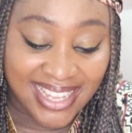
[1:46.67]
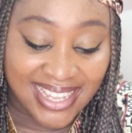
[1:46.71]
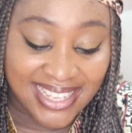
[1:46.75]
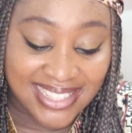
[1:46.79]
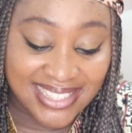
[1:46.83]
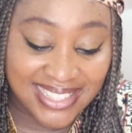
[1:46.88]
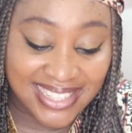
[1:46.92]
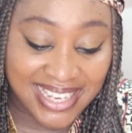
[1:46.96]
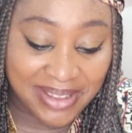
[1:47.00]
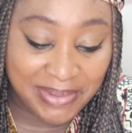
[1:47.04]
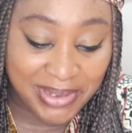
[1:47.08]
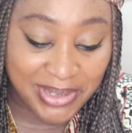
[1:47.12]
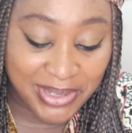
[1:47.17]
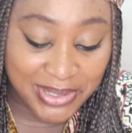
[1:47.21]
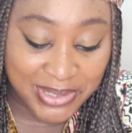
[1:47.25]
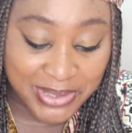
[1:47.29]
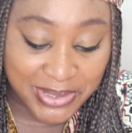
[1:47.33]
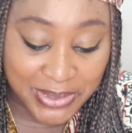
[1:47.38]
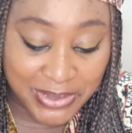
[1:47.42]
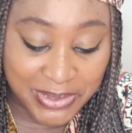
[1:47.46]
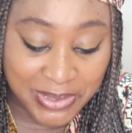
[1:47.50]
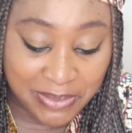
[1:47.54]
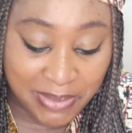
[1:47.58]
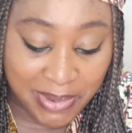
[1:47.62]
So let me just
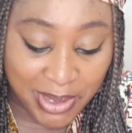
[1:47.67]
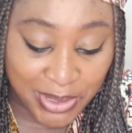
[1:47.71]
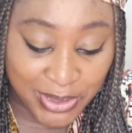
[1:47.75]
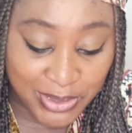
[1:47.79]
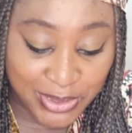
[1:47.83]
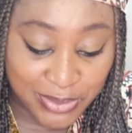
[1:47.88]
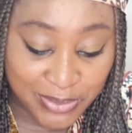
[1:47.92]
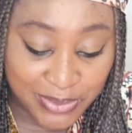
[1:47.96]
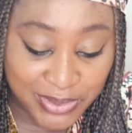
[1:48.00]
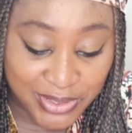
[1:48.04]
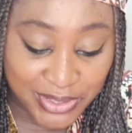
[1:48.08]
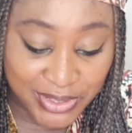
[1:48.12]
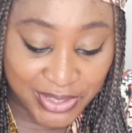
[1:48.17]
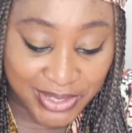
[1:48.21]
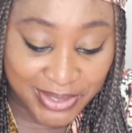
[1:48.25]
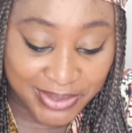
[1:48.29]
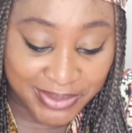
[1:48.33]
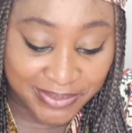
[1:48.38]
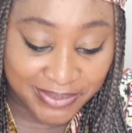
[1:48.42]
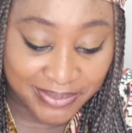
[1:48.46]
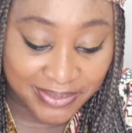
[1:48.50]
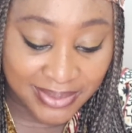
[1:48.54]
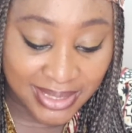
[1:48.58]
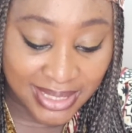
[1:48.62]
go to my YouTube
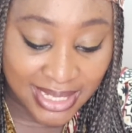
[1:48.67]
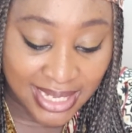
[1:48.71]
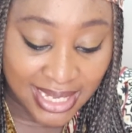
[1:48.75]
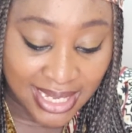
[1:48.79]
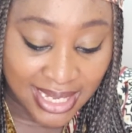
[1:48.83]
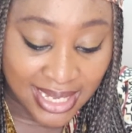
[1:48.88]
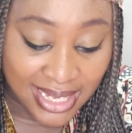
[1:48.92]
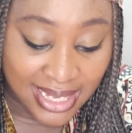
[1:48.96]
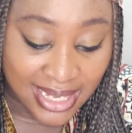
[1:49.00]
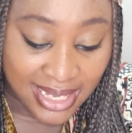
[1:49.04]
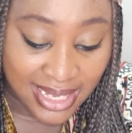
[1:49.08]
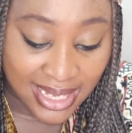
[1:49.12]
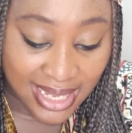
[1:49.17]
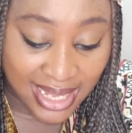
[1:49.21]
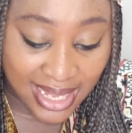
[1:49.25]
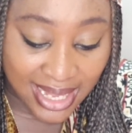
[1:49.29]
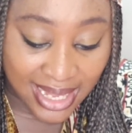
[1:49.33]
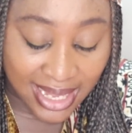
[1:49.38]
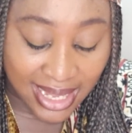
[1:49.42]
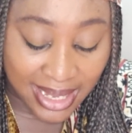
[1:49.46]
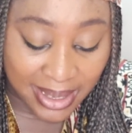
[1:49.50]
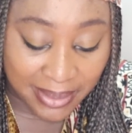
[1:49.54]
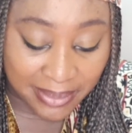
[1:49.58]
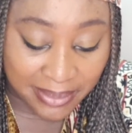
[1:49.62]
studio.
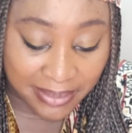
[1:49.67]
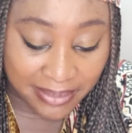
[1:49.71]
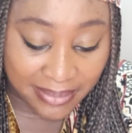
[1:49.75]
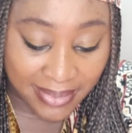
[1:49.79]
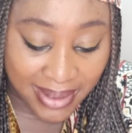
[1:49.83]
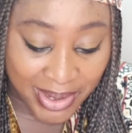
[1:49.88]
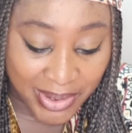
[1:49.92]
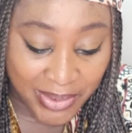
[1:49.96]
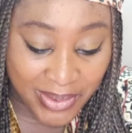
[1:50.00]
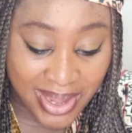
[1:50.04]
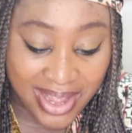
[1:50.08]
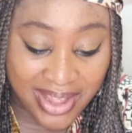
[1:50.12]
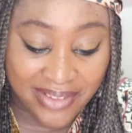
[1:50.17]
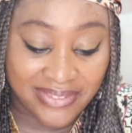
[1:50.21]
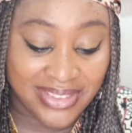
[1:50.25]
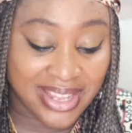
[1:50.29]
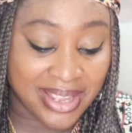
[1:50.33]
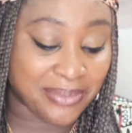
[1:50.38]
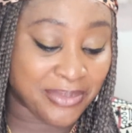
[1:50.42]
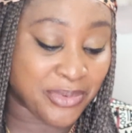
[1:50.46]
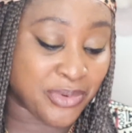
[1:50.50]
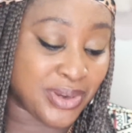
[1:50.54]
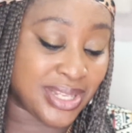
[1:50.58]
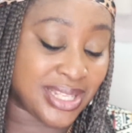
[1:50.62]
I don't have
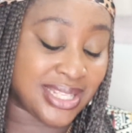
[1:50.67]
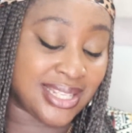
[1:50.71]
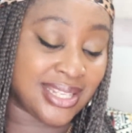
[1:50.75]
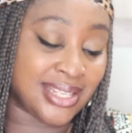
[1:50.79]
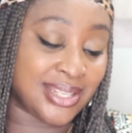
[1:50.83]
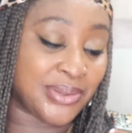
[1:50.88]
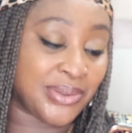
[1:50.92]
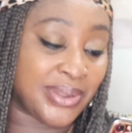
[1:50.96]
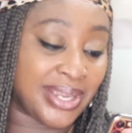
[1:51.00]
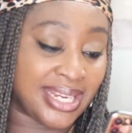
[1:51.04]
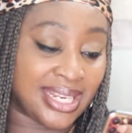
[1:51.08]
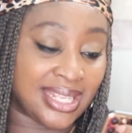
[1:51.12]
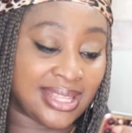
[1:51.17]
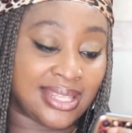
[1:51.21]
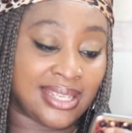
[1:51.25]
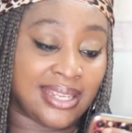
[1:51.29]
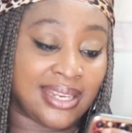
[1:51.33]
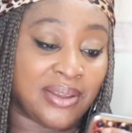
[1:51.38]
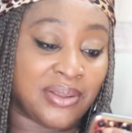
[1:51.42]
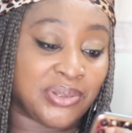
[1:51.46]
them written or anything.